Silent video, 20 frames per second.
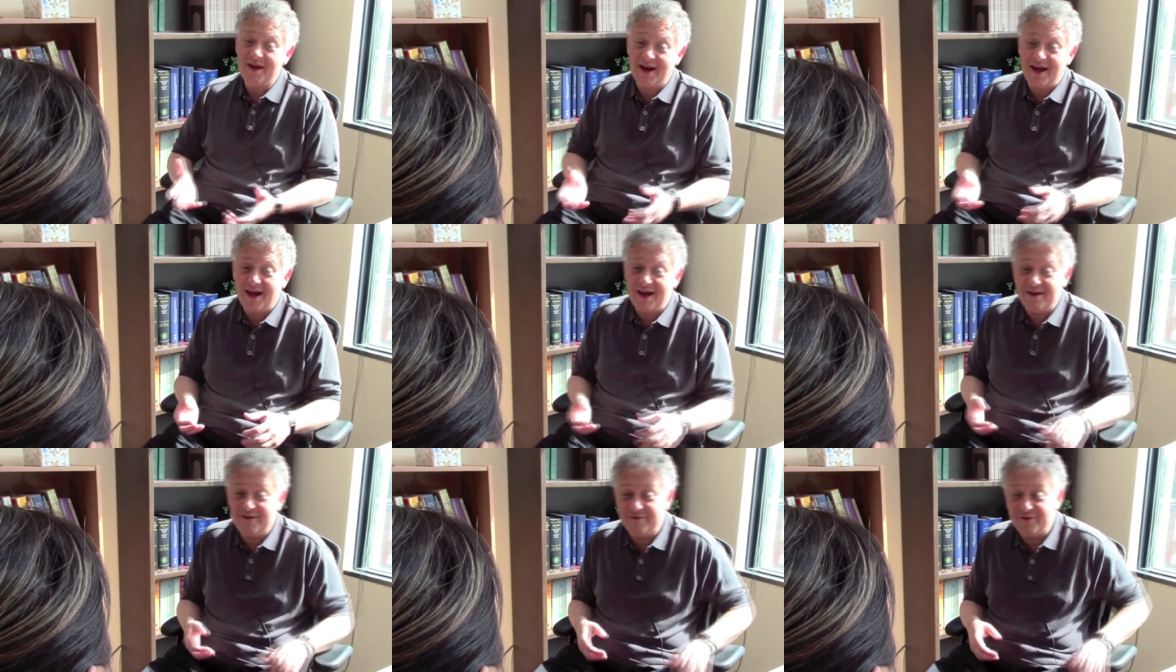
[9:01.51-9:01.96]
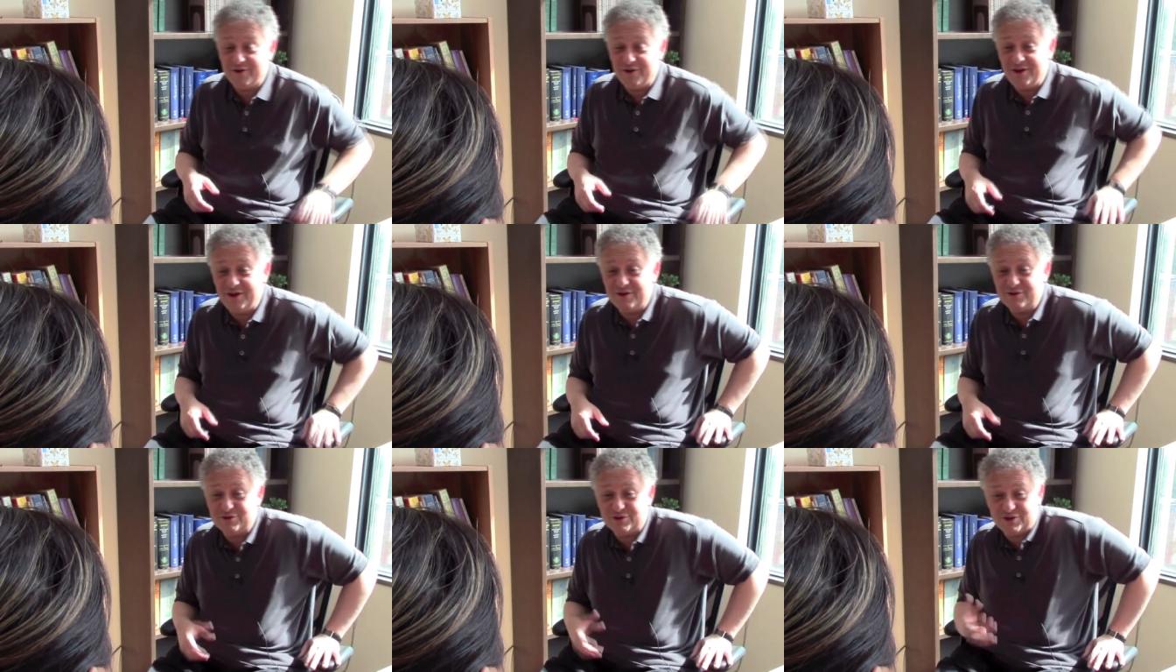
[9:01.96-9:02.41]
I had a very
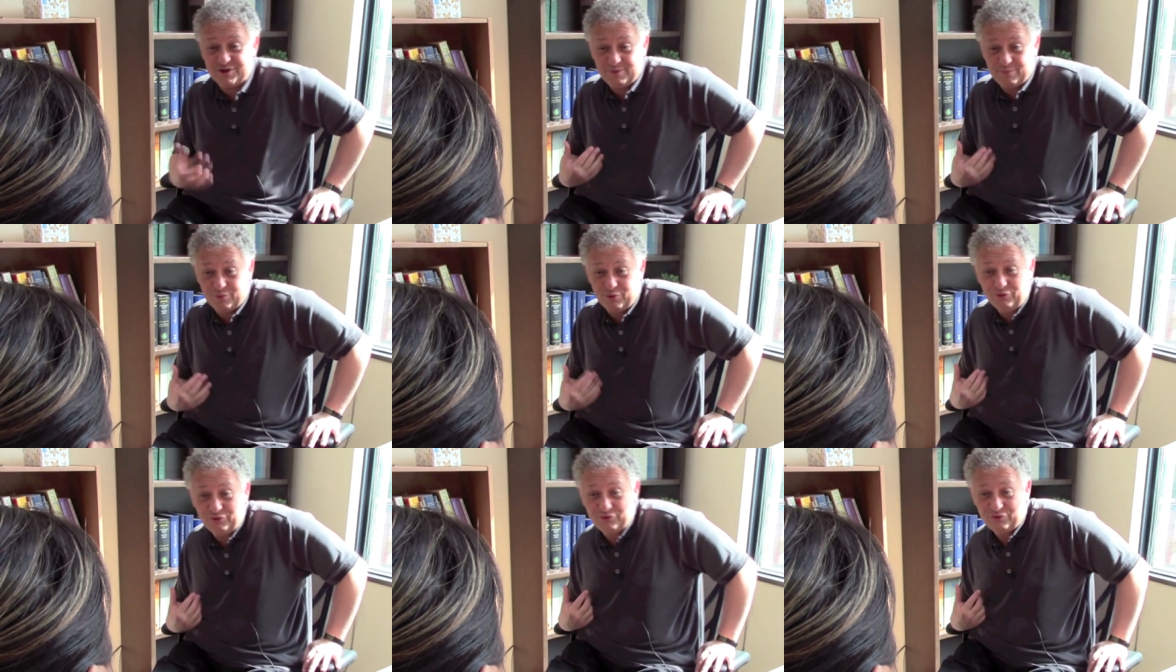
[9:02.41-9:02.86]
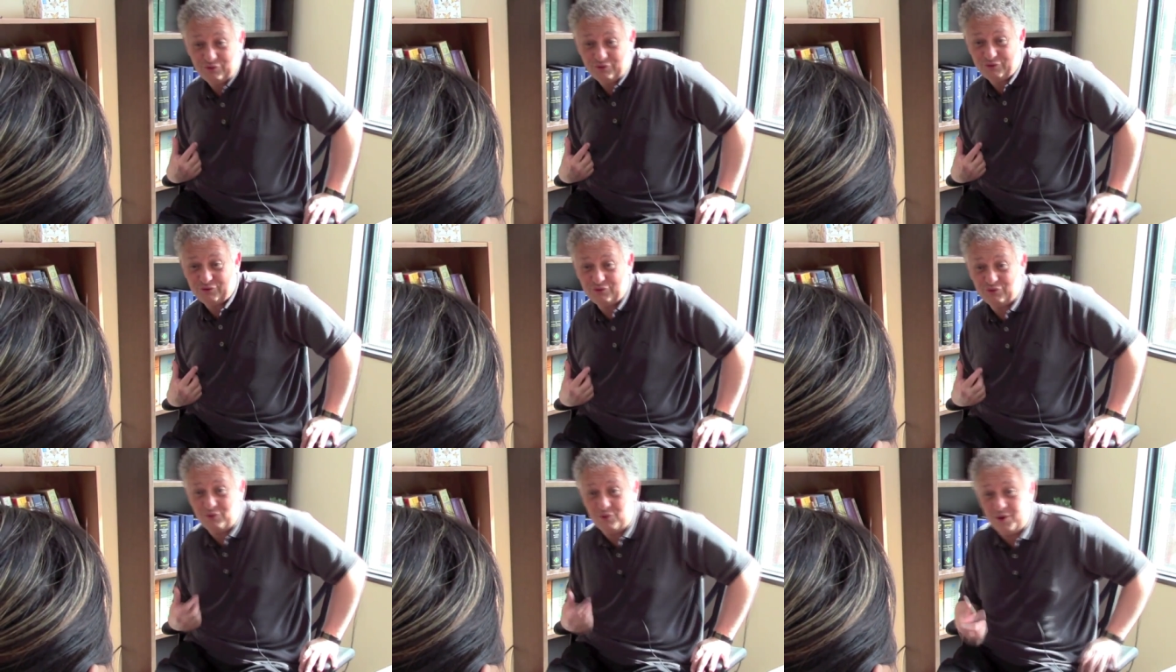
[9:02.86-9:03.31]
interesting personal
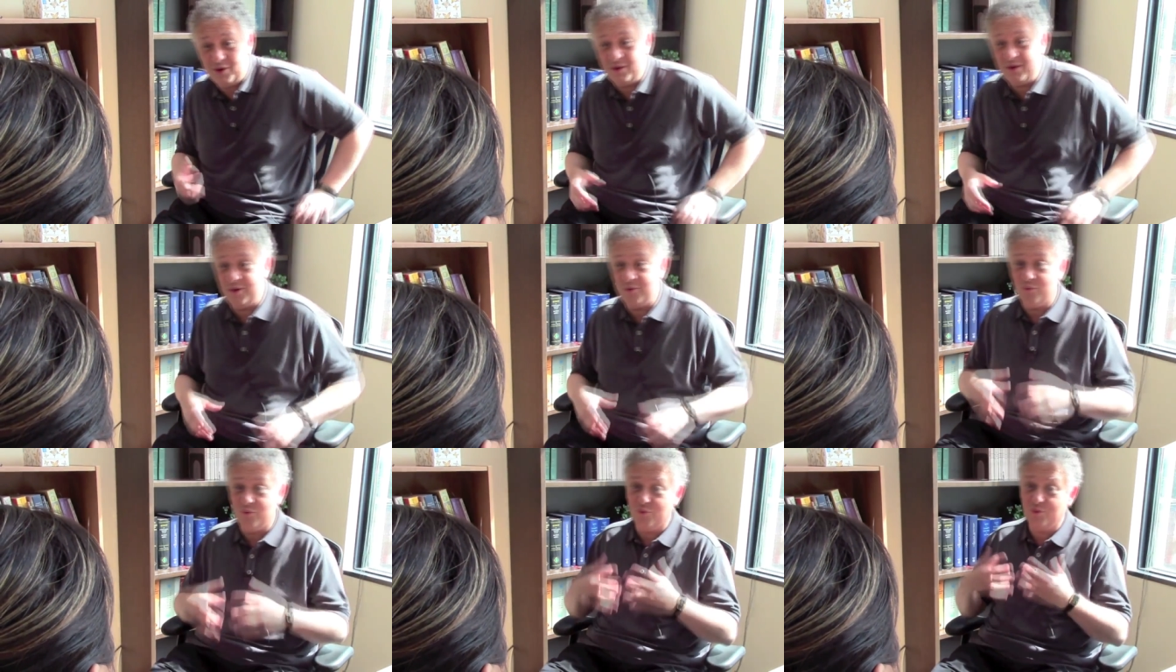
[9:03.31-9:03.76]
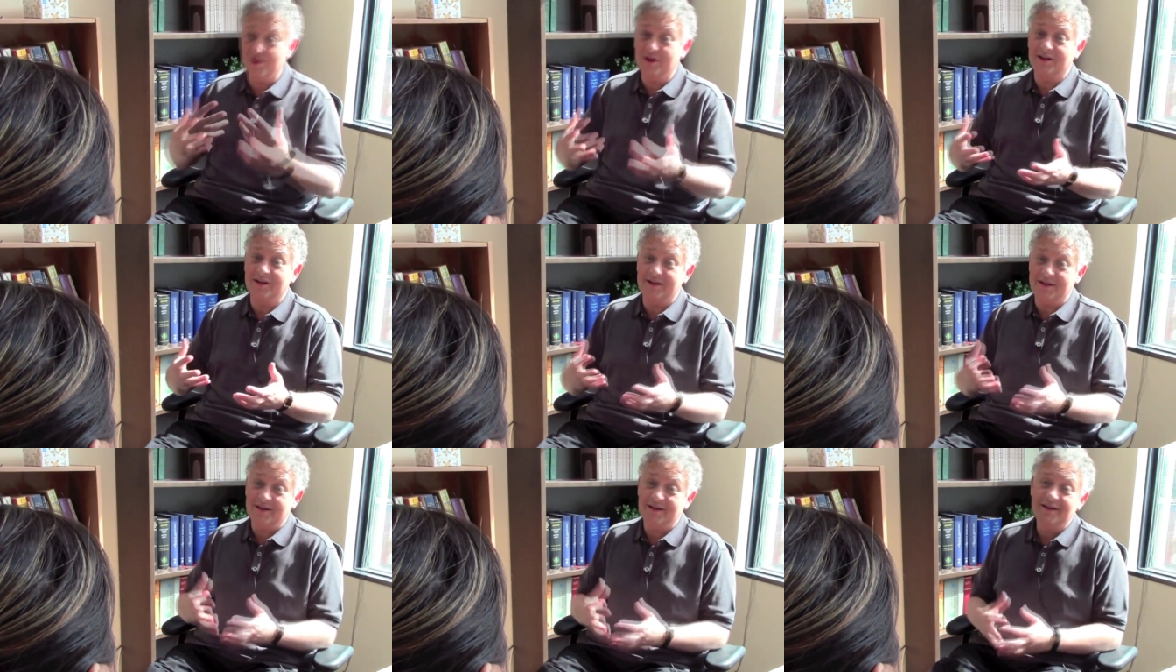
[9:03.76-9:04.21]
story that
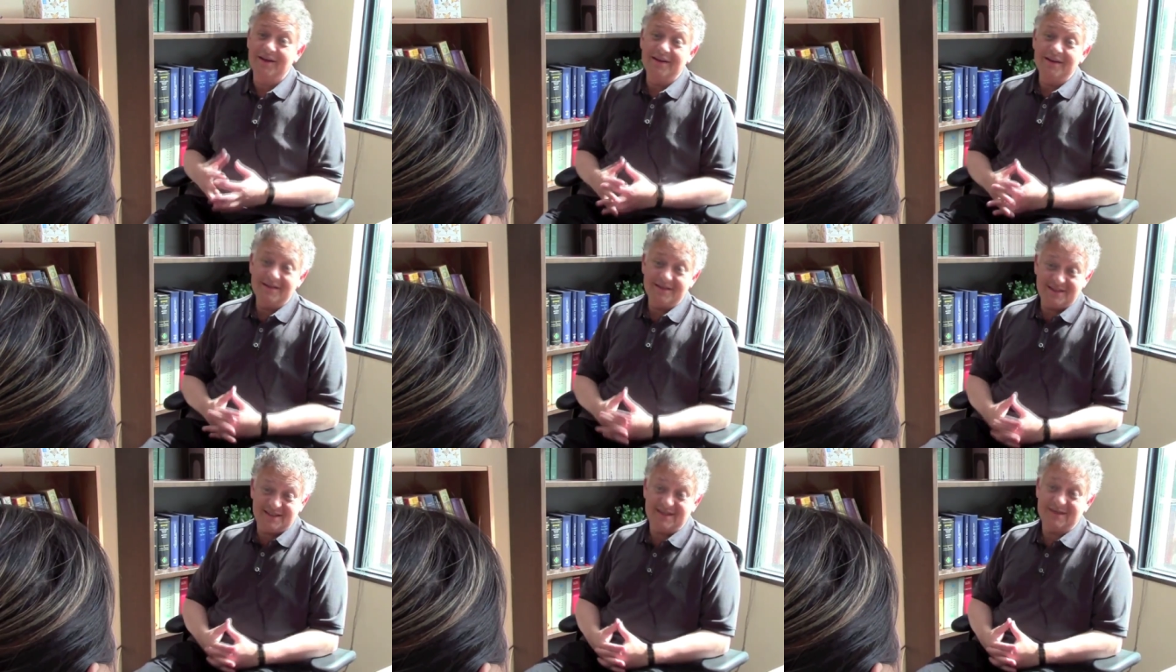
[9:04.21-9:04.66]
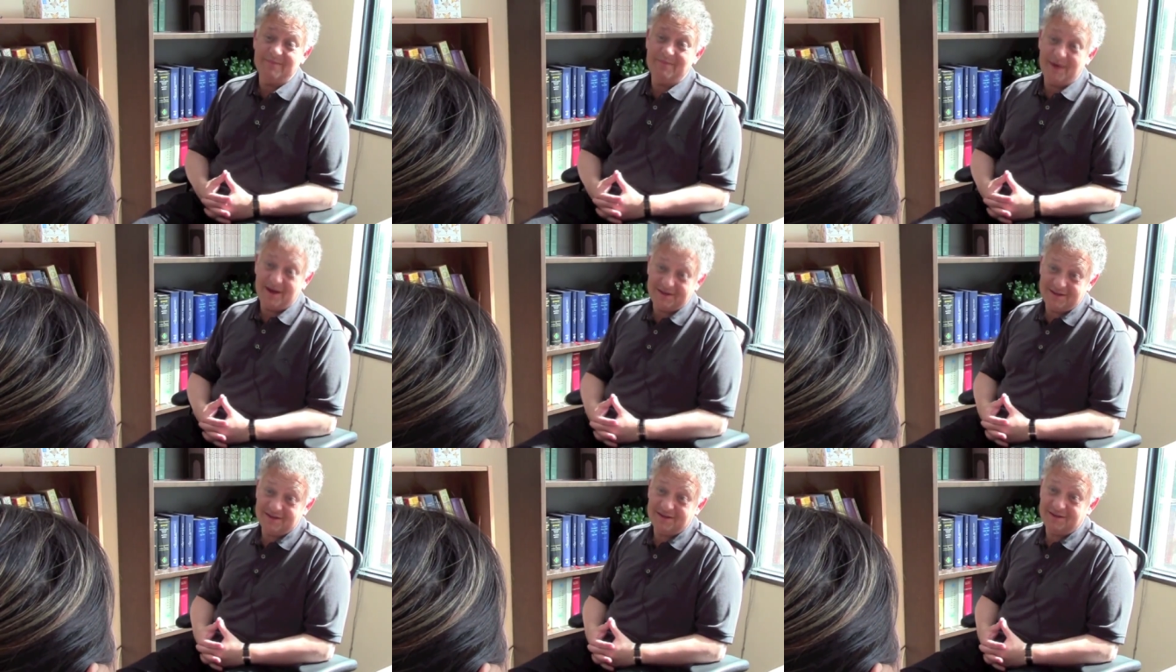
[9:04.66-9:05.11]
really
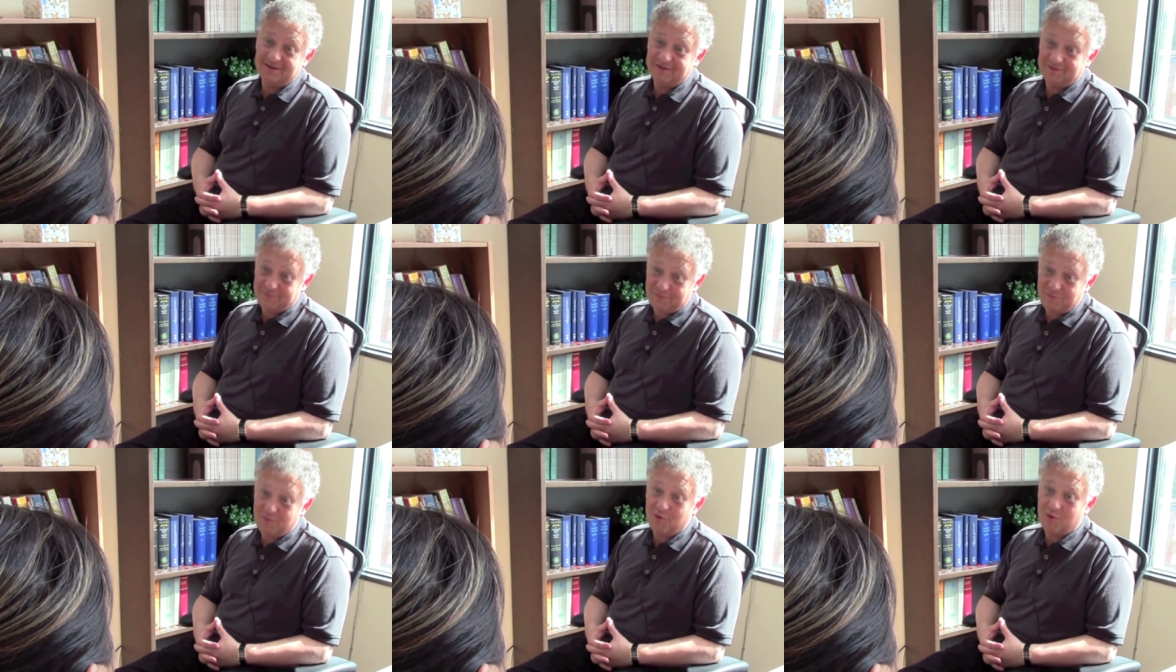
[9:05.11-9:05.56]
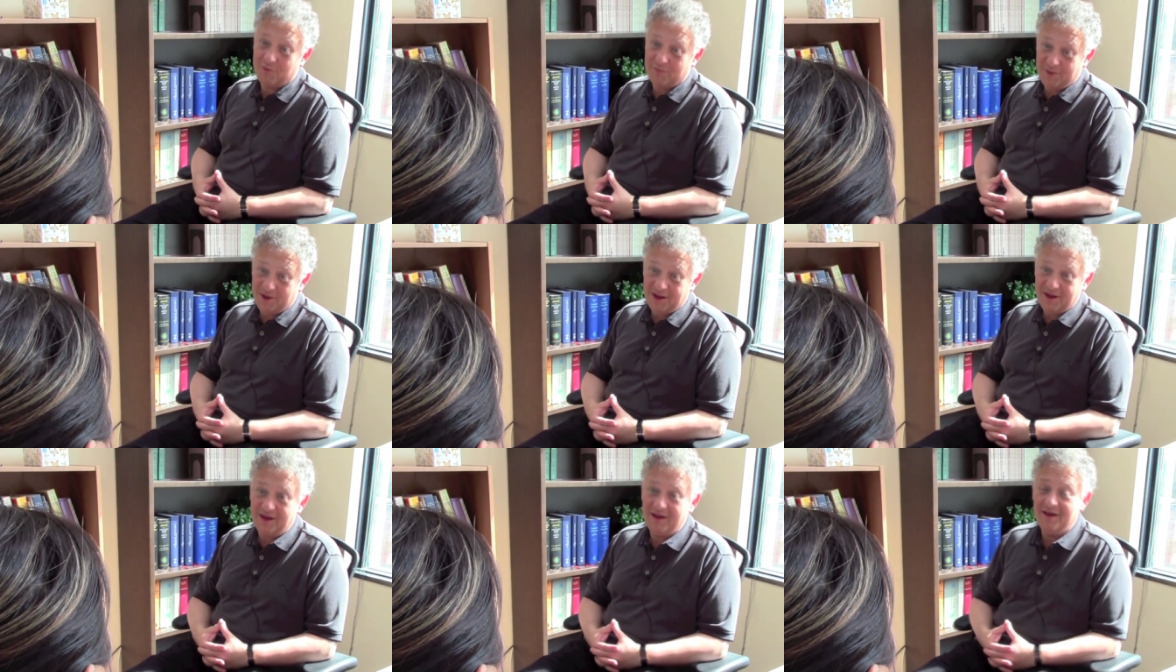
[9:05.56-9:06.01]
cemented for
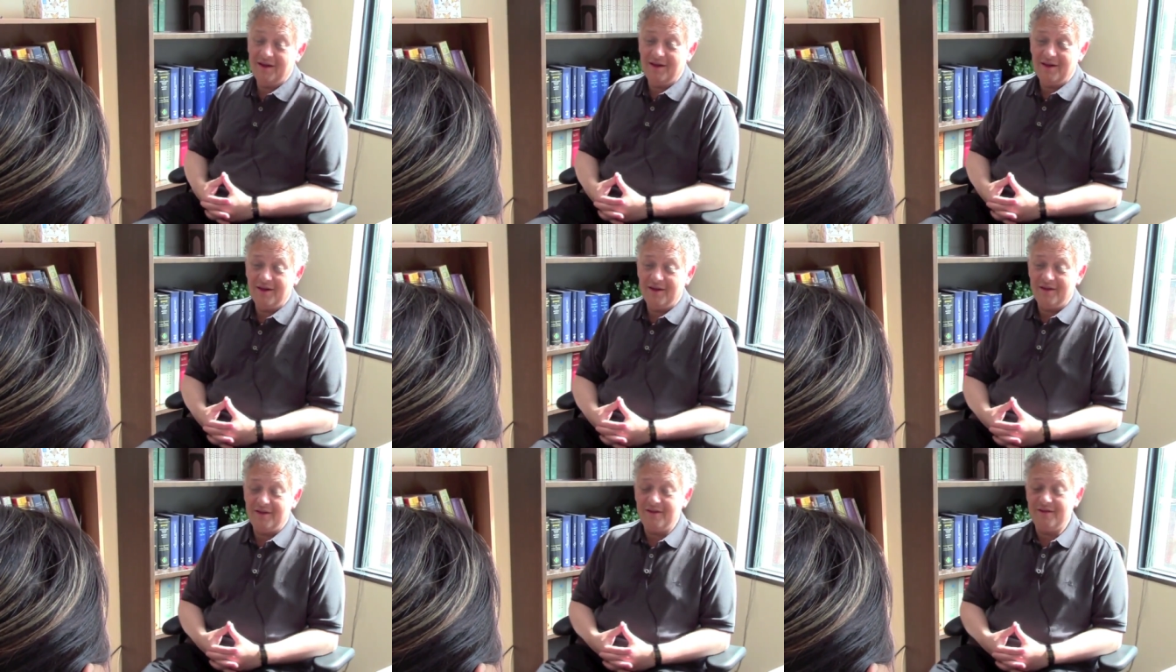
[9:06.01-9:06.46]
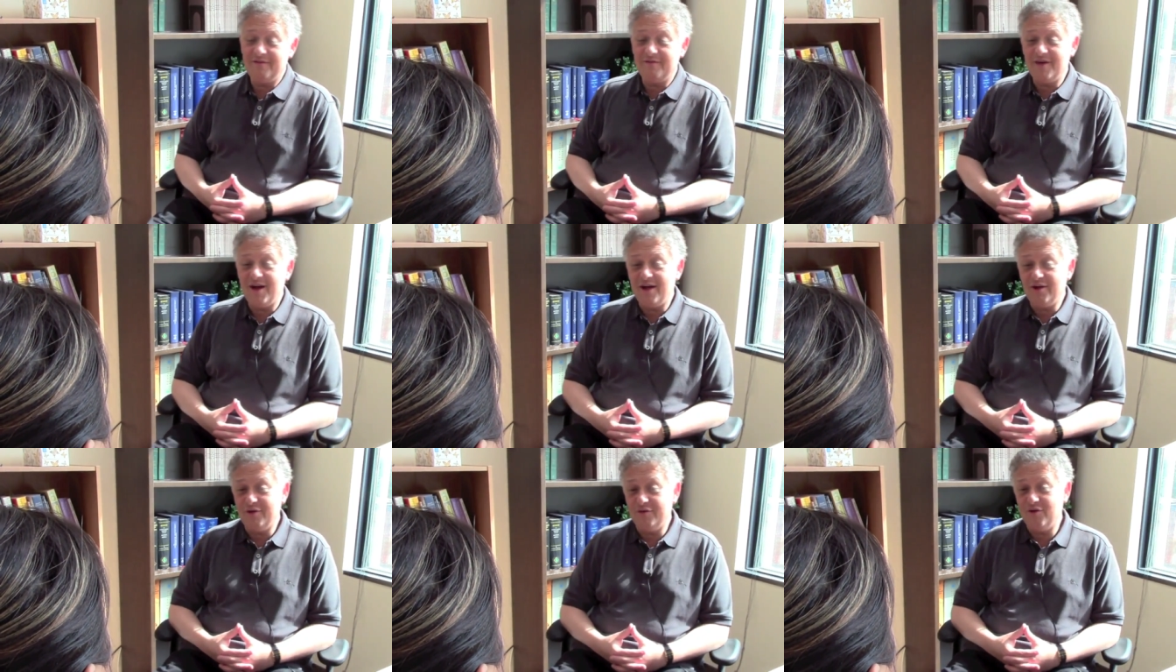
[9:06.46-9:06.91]
me the value of